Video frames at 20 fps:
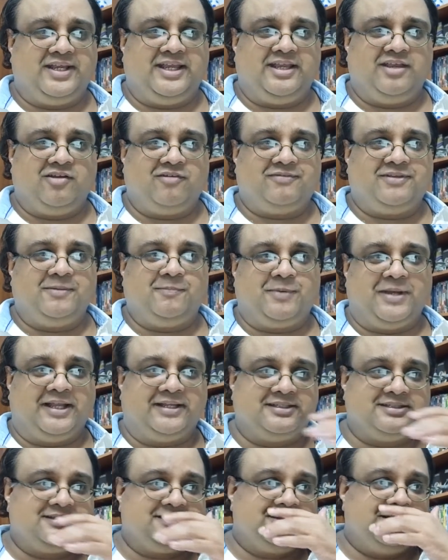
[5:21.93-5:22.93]
of the
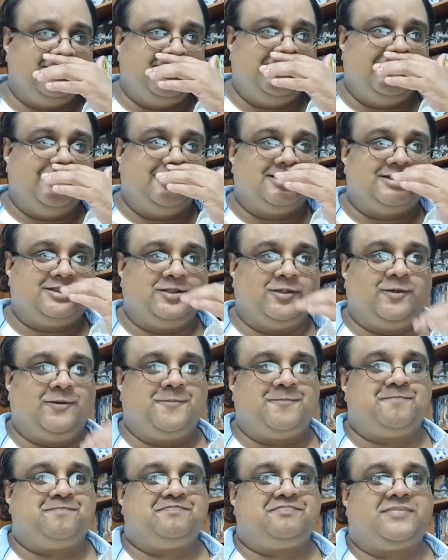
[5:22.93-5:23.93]
plants. So
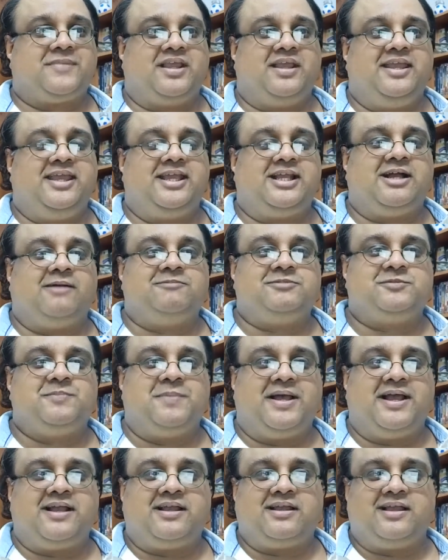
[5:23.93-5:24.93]
he comes
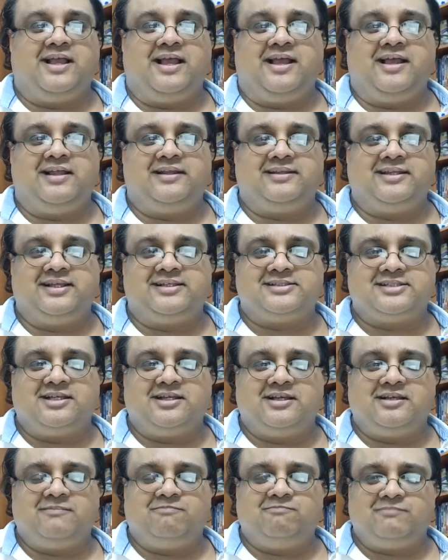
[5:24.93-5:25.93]
back, and there's
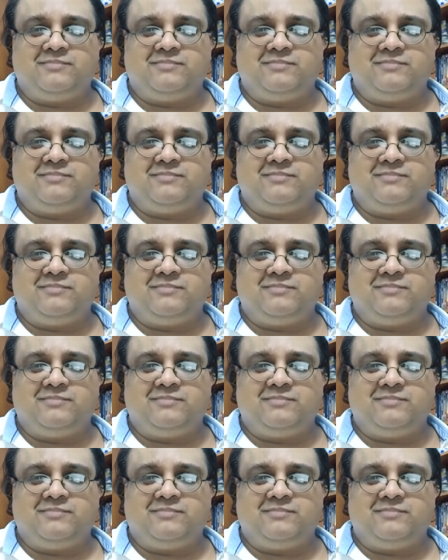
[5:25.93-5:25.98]
a